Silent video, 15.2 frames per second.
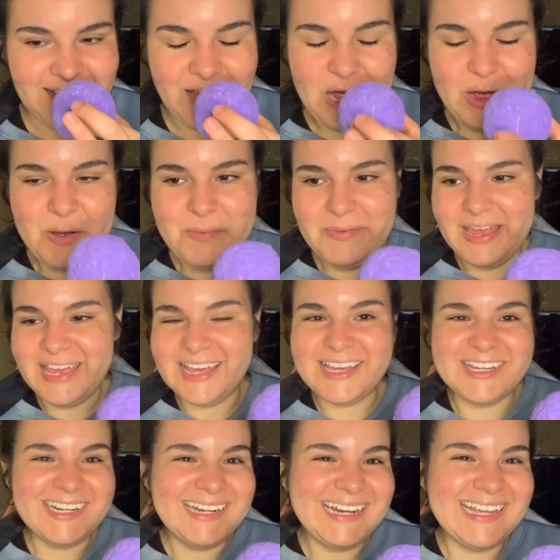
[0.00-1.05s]
Oh my
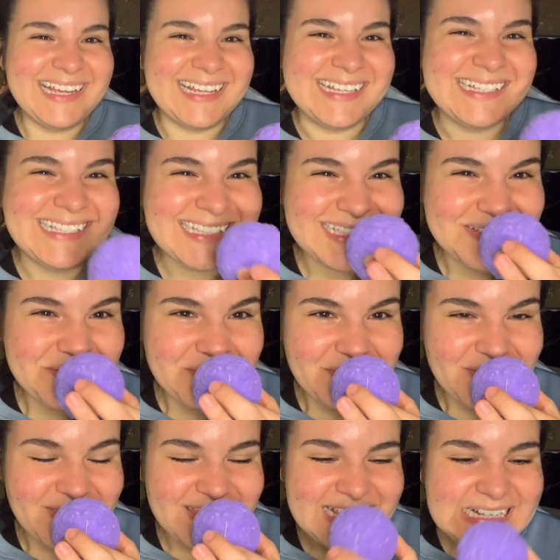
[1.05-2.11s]
goodness.
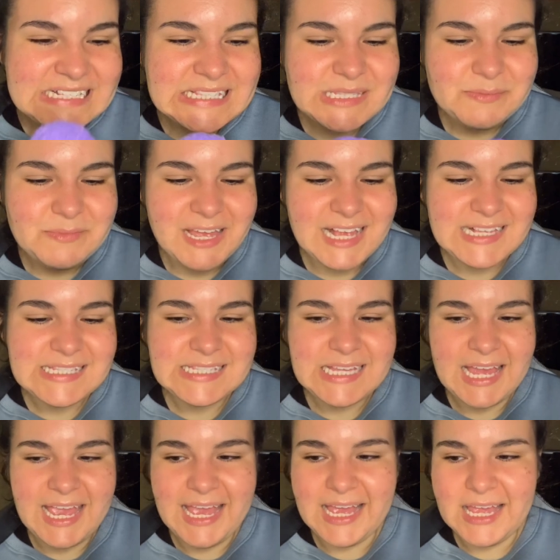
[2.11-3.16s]
This smells
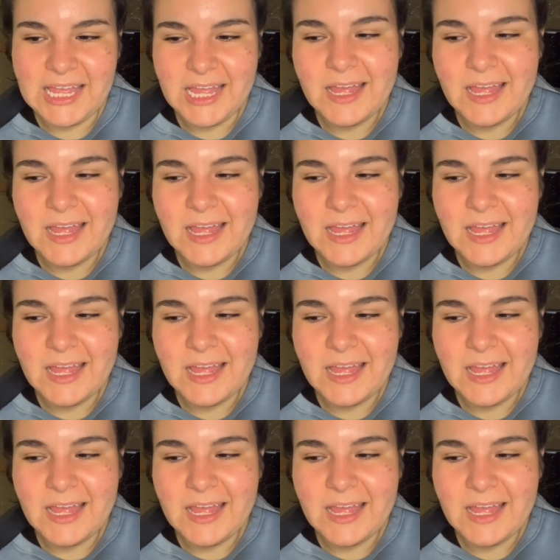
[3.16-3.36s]
like